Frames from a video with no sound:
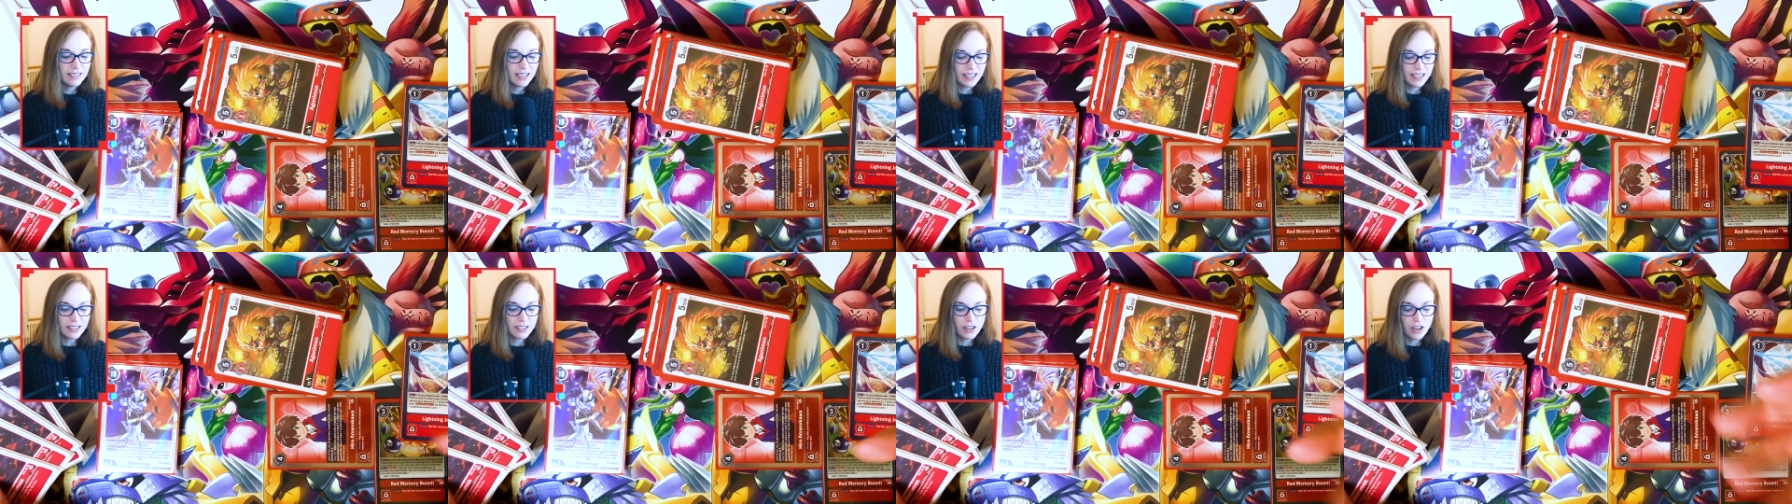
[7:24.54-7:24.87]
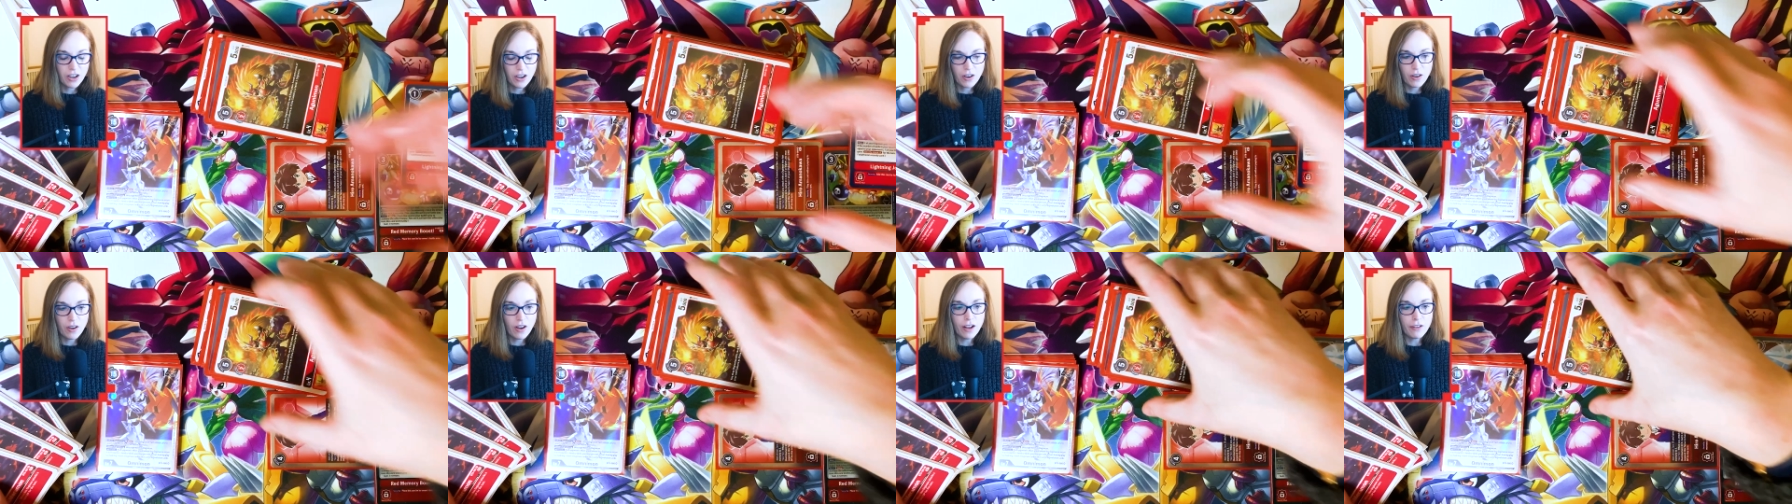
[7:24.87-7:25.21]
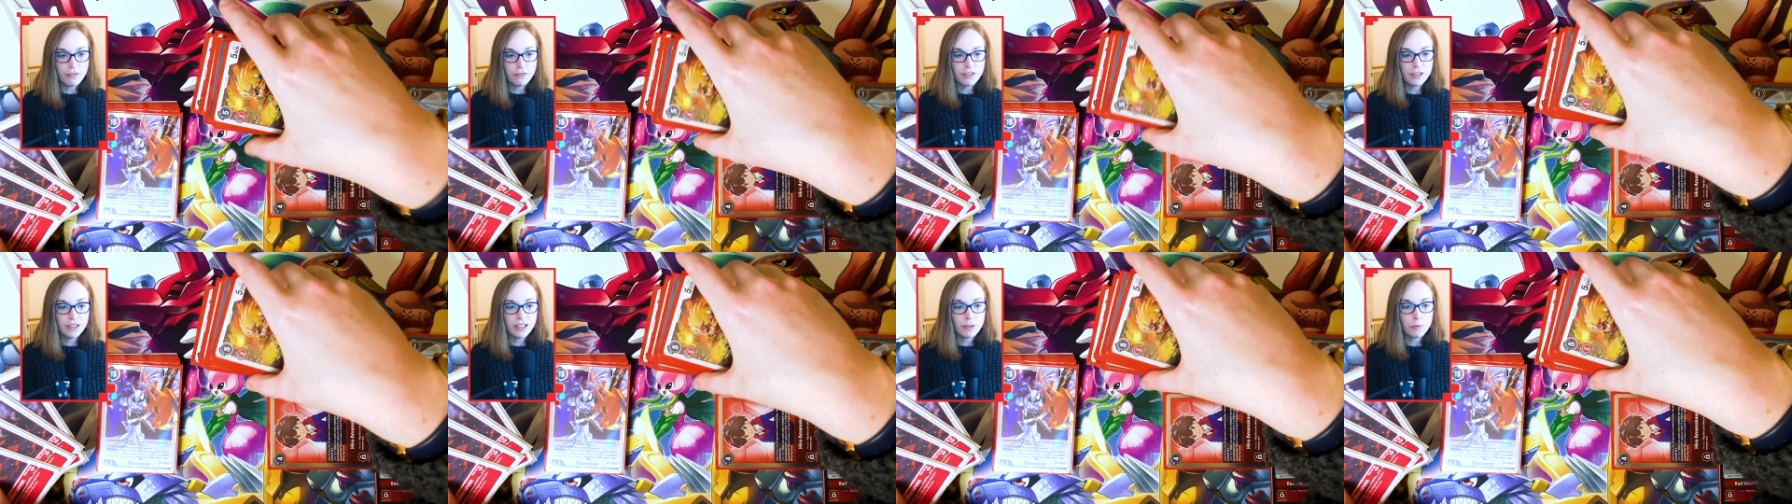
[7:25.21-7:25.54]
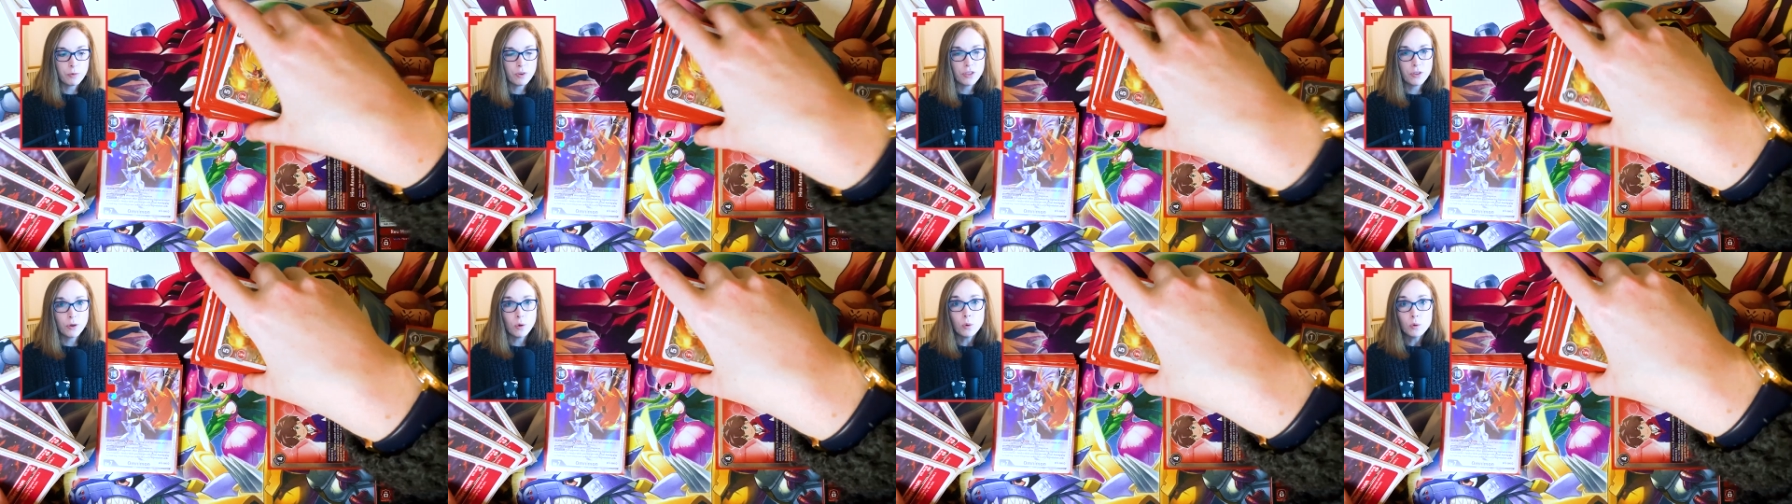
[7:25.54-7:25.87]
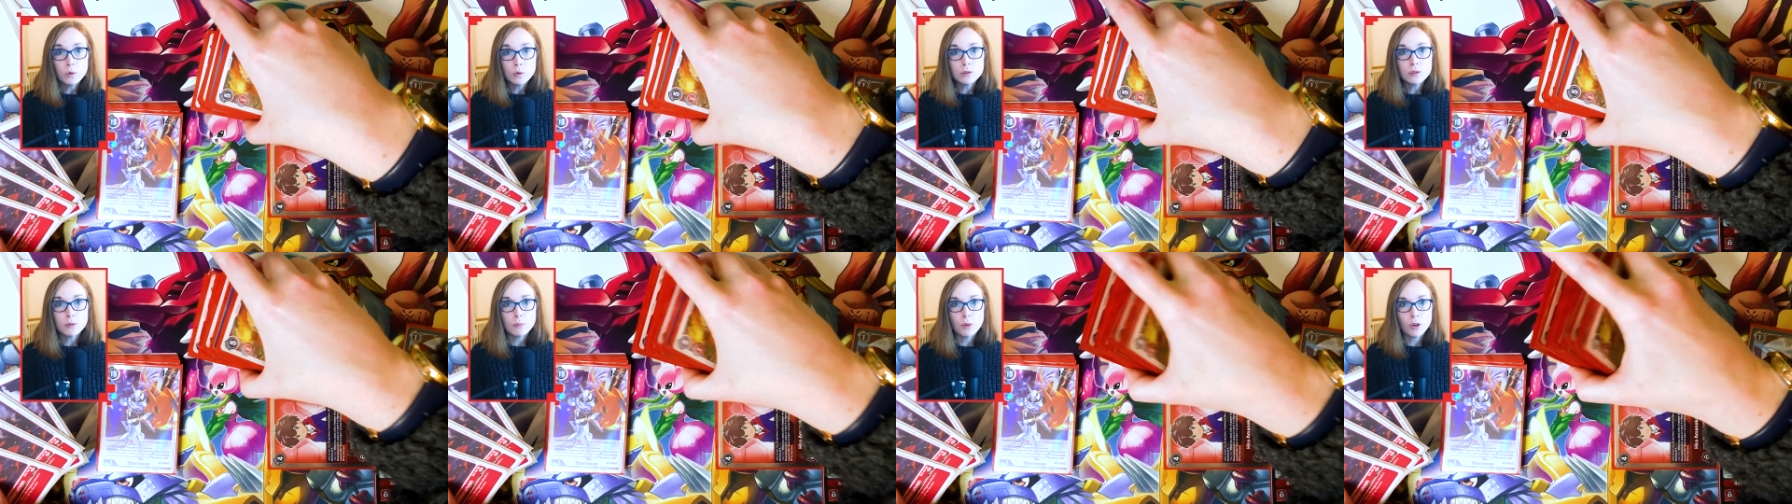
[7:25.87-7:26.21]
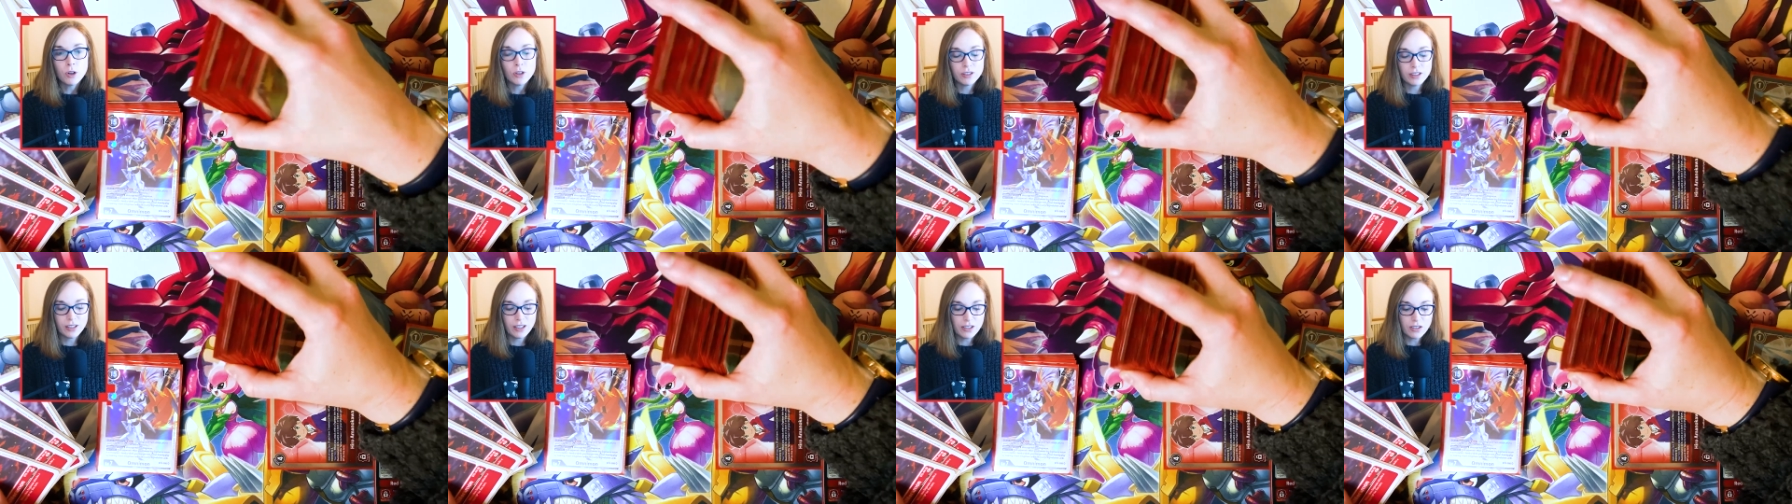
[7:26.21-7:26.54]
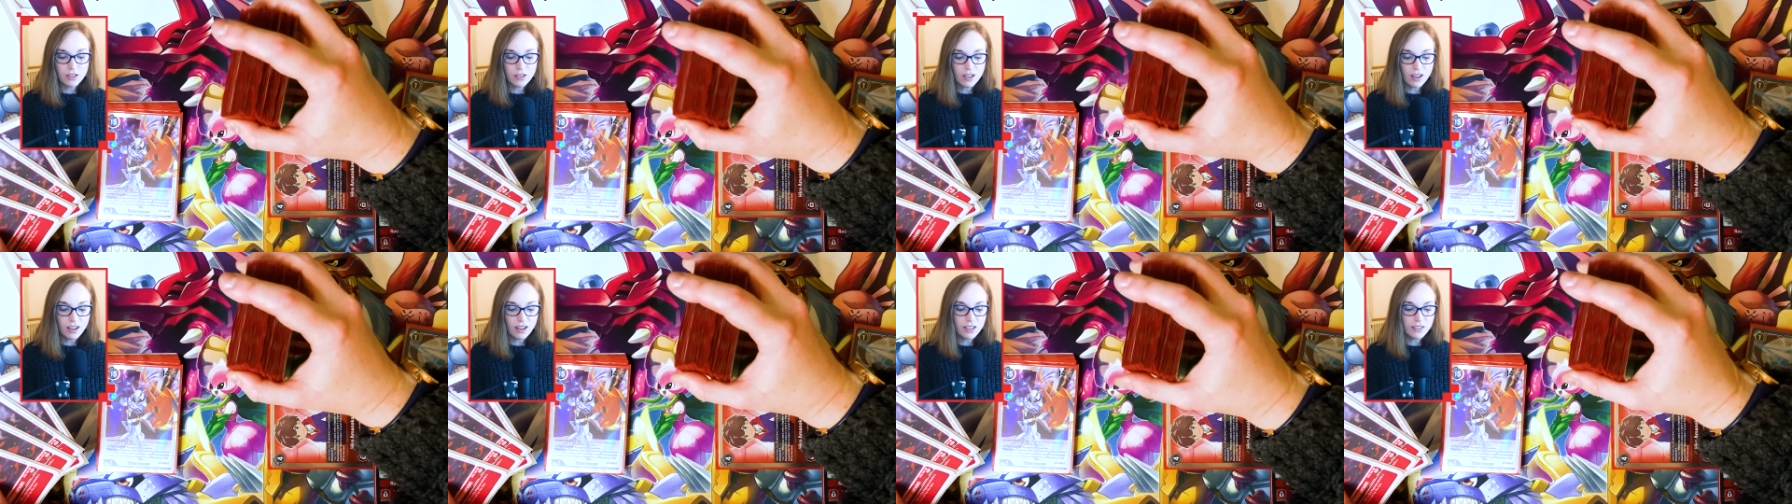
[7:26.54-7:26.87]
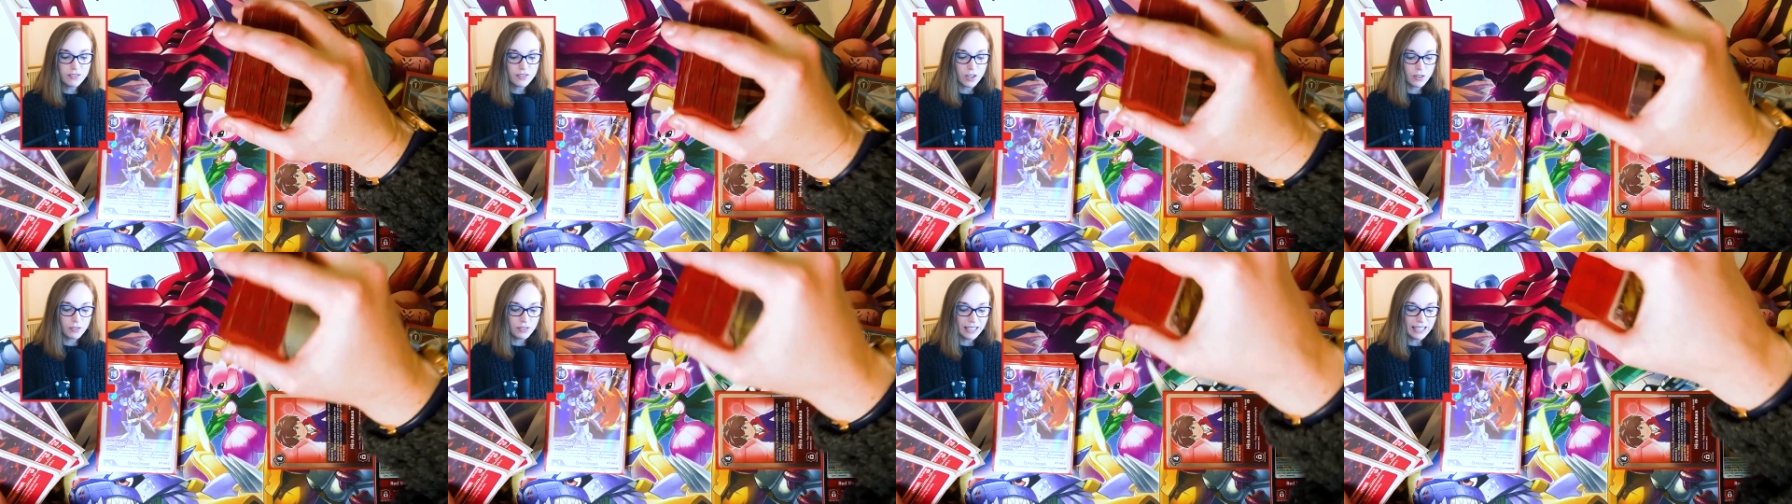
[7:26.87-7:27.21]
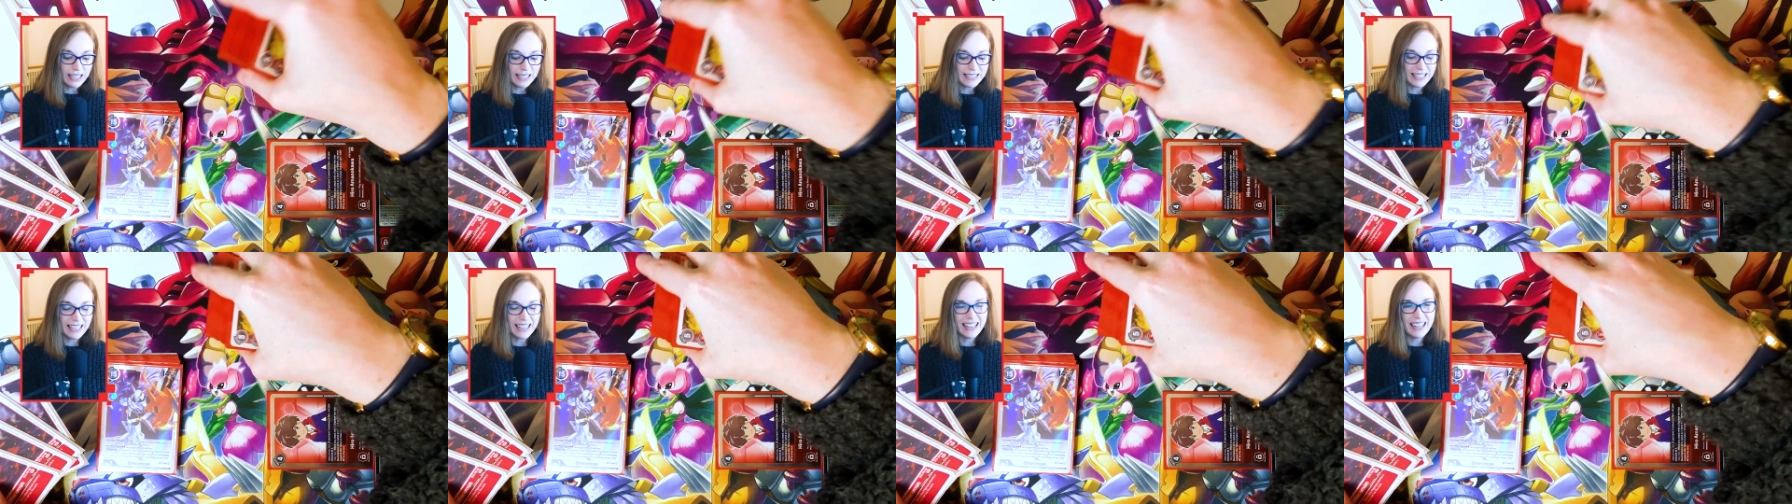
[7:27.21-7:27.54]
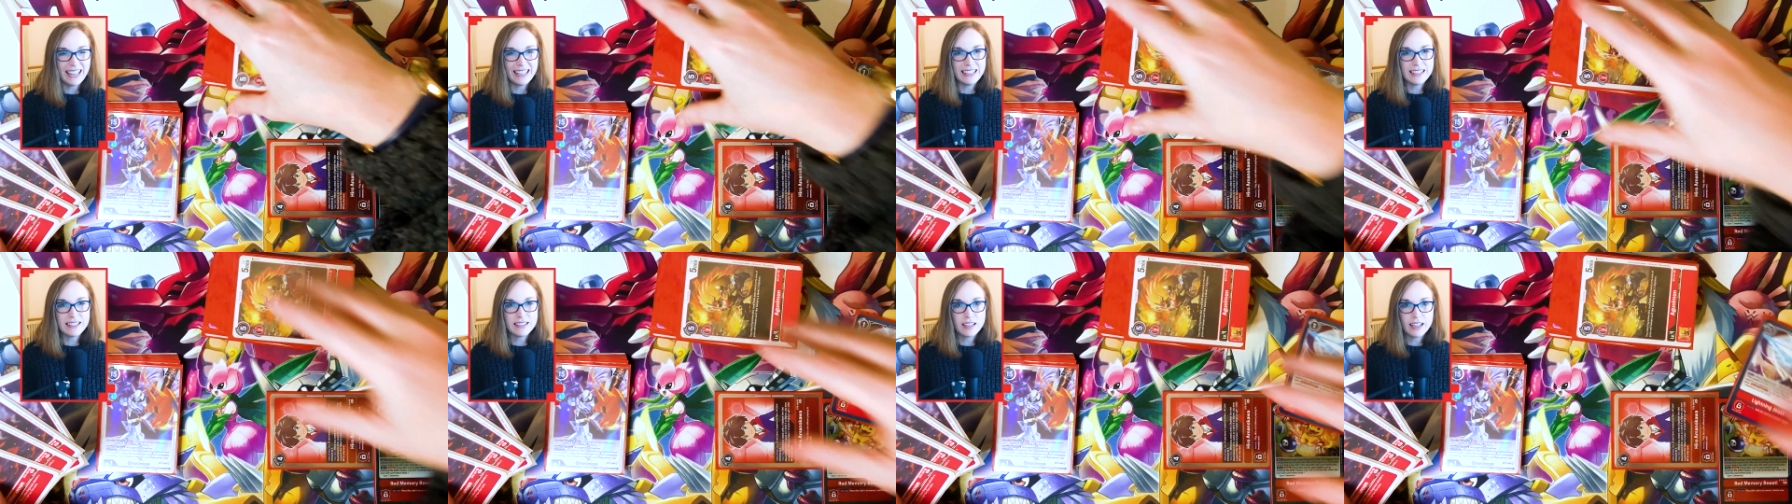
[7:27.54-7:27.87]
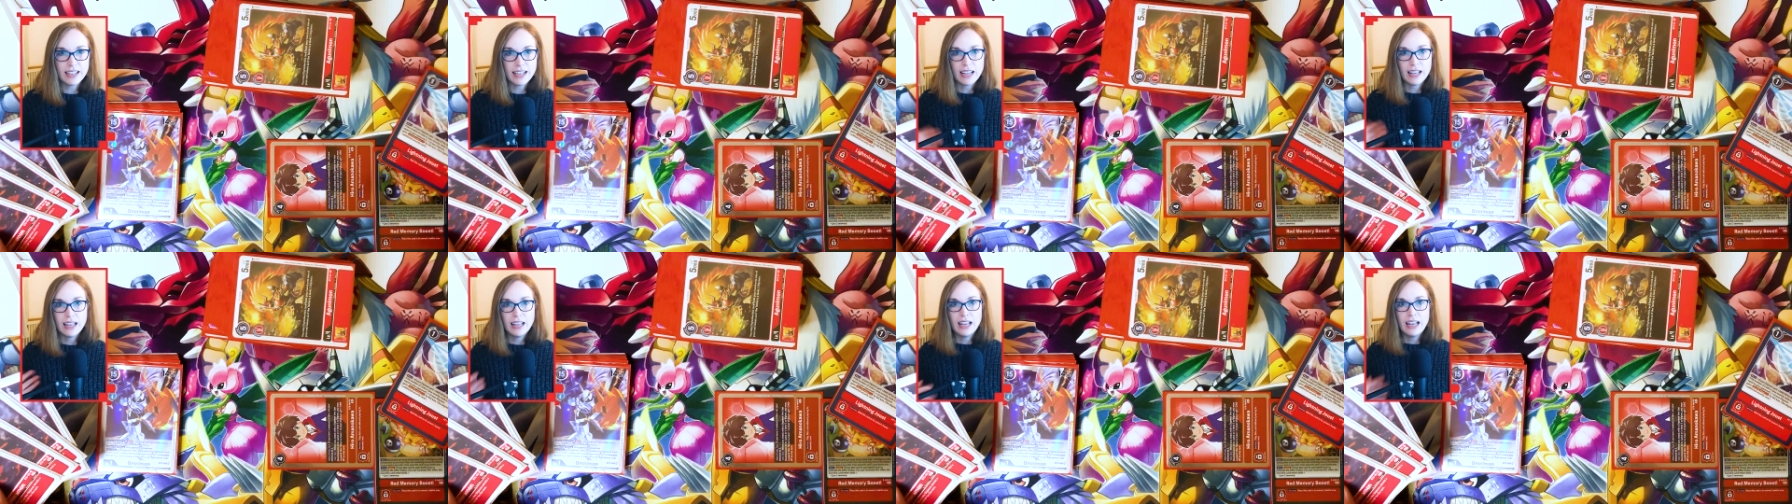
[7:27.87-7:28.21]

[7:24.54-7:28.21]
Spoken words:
I don't know, I feel like with the Aldermon, you kind of don't need it, and it's like